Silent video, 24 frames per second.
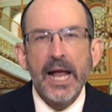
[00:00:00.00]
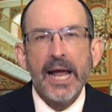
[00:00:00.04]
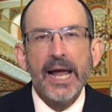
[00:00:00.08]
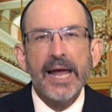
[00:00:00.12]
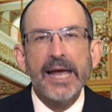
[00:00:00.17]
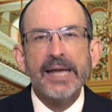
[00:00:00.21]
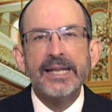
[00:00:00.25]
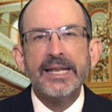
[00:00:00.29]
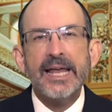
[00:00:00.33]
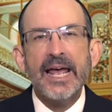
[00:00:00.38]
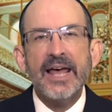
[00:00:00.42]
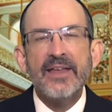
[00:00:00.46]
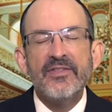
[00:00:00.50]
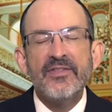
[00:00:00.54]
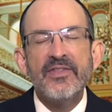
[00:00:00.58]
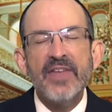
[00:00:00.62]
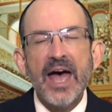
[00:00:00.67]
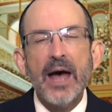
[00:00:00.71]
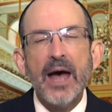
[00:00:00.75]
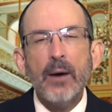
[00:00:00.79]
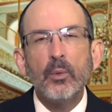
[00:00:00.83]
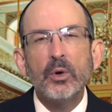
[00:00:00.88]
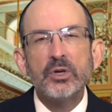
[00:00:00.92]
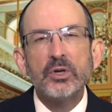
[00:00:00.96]
And, and
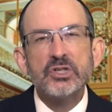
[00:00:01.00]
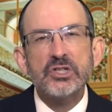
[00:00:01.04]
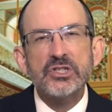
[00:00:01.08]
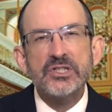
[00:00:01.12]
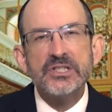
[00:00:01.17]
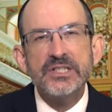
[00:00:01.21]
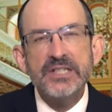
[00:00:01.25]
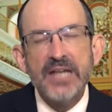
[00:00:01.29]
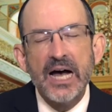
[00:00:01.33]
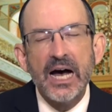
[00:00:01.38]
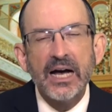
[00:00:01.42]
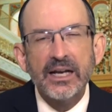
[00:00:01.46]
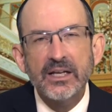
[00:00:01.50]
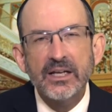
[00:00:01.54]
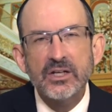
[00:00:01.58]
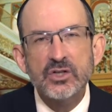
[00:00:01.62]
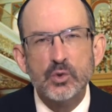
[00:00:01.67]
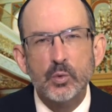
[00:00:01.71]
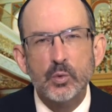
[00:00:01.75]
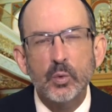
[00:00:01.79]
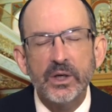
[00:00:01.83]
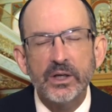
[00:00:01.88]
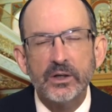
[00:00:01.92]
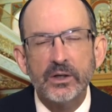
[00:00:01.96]
that which is not his
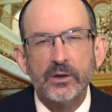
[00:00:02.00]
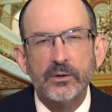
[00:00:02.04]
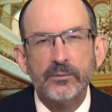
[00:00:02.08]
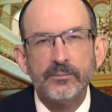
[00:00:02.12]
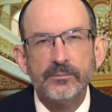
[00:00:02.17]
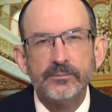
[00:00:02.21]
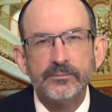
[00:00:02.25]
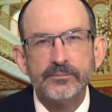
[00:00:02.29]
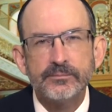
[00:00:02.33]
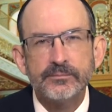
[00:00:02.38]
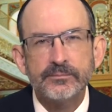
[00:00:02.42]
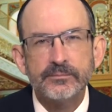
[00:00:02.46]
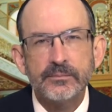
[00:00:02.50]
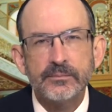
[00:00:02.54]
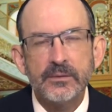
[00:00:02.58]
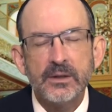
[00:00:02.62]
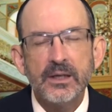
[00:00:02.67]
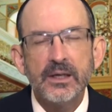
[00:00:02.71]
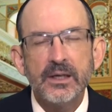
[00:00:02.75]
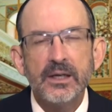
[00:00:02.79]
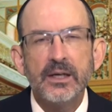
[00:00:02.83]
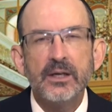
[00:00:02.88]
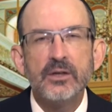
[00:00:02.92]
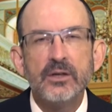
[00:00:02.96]
will
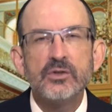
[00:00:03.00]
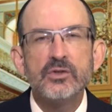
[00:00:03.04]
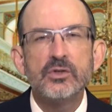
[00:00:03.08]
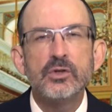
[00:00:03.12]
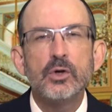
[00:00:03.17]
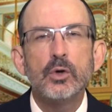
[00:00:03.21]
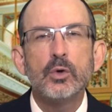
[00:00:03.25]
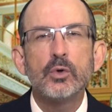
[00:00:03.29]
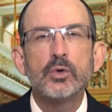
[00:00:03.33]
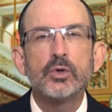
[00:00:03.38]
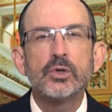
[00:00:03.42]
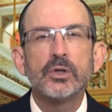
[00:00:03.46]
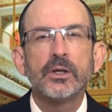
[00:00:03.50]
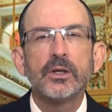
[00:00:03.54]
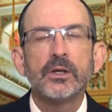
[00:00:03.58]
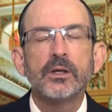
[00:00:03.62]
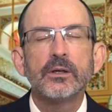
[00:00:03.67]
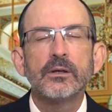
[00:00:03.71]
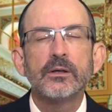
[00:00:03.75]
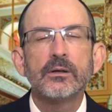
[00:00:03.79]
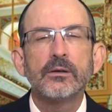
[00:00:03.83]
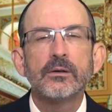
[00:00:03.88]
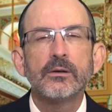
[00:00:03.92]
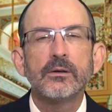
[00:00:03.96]
is usually
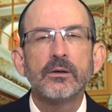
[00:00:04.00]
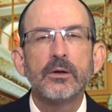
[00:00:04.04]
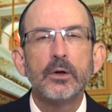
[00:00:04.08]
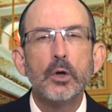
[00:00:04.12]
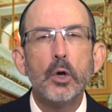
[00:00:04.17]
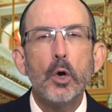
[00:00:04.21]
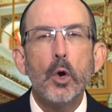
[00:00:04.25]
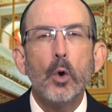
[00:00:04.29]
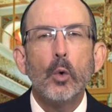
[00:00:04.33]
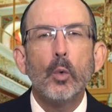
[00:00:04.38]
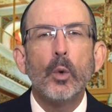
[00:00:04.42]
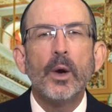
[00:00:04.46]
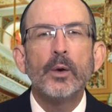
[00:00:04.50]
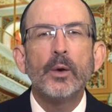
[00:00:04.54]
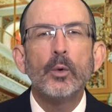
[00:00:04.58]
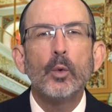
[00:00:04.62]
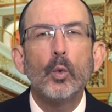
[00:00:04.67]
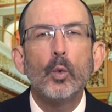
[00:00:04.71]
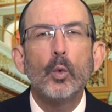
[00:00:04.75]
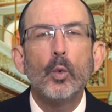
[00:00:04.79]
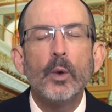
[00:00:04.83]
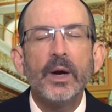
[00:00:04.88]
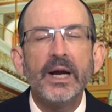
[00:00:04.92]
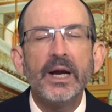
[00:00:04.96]
what
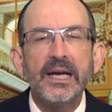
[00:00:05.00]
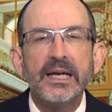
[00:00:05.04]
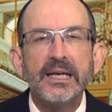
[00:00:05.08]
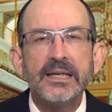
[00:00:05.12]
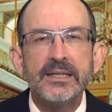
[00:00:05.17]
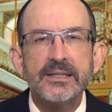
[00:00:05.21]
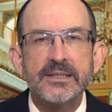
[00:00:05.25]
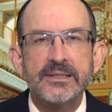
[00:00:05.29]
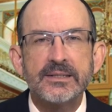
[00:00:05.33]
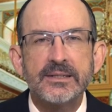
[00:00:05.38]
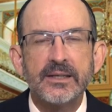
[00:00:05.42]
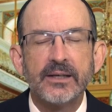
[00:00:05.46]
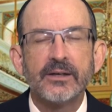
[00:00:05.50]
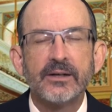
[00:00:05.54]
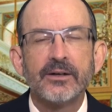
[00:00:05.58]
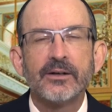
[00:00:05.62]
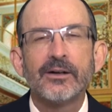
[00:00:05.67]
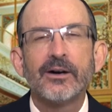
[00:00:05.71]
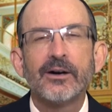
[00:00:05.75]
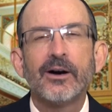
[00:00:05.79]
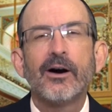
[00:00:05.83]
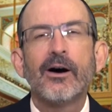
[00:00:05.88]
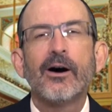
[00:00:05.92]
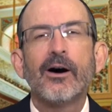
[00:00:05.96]
we
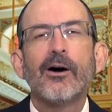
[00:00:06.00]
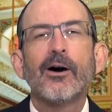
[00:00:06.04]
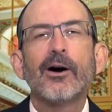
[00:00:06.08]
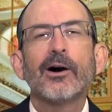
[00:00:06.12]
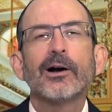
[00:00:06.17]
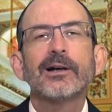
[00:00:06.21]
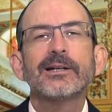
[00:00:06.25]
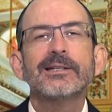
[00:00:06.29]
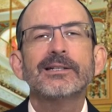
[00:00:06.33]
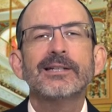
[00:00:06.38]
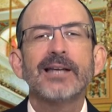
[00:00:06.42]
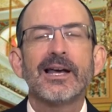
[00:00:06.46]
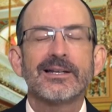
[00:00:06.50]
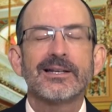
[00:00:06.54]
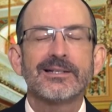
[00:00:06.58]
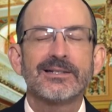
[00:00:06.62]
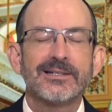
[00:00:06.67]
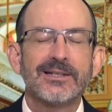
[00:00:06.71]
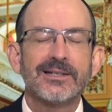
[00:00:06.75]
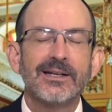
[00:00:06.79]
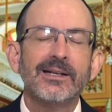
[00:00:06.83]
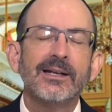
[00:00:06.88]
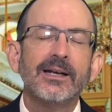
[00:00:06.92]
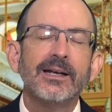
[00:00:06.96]
consider our
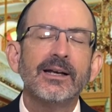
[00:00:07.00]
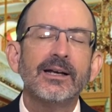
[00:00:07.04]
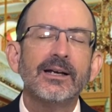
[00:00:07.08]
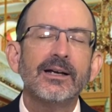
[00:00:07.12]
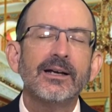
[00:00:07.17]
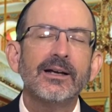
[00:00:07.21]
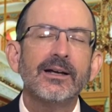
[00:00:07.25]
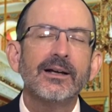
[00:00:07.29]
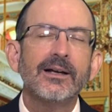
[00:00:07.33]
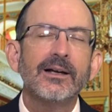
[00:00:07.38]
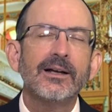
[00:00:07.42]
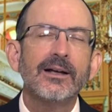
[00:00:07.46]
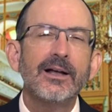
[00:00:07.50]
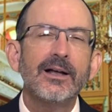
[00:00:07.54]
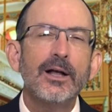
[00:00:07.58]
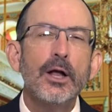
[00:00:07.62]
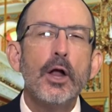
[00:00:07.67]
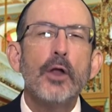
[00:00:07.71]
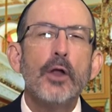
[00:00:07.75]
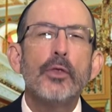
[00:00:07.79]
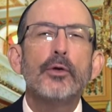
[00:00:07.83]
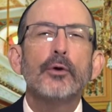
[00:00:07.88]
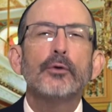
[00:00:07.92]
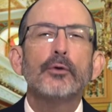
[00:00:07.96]
destiny,
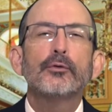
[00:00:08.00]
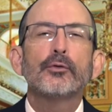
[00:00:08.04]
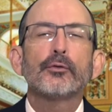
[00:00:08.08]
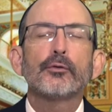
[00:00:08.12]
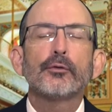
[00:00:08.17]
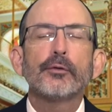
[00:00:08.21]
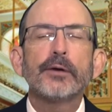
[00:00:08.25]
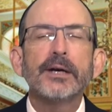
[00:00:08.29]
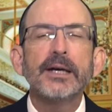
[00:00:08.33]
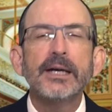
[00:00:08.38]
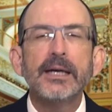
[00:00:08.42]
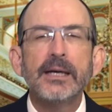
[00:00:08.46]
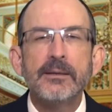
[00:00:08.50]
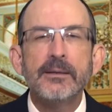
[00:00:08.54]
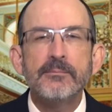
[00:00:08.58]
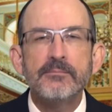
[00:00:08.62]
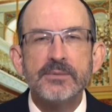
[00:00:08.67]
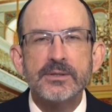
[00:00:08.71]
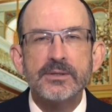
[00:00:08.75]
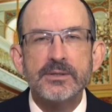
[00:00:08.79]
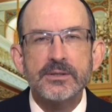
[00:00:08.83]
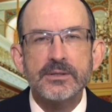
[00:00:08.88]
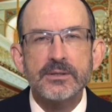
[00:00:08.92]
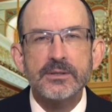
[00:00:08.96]
the
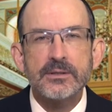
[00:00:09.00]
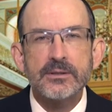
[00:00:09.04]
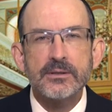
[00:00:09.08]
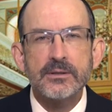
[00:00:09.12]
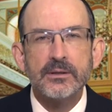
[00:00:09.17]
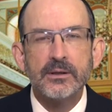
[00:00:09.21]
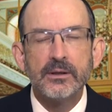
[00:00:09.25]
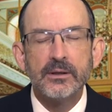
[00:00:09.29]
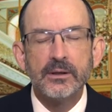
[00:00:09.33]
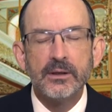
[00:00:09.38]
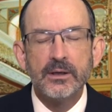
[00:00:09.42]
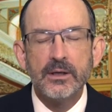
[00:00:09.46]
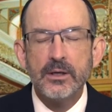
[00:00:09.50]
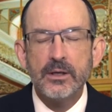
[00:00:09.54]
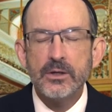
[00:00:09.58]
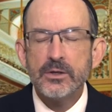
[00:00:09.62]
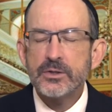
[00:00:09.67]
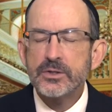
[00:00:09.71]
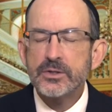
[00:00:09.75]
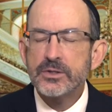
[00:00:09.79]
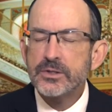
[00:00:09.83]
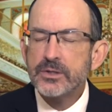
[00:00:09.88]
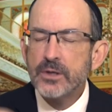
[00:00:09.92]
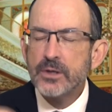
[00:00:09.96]
dreams
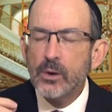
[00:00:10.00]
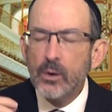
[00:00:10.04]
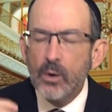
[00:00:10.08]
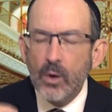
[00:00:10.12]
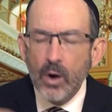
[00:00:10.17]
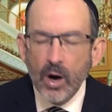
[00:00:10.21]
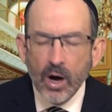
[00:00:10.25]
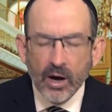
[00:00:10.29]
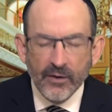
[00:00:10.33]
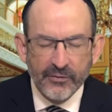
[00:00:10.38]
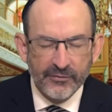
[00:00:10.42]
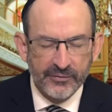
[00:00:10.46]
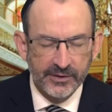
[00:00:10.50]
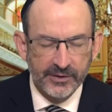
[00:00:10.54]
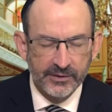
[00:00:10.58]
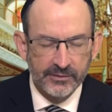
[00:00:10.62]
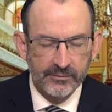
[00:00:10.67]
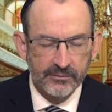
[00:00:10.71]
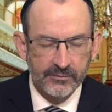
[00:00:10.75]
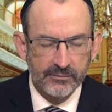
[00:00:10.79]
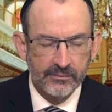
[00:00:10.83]
so often,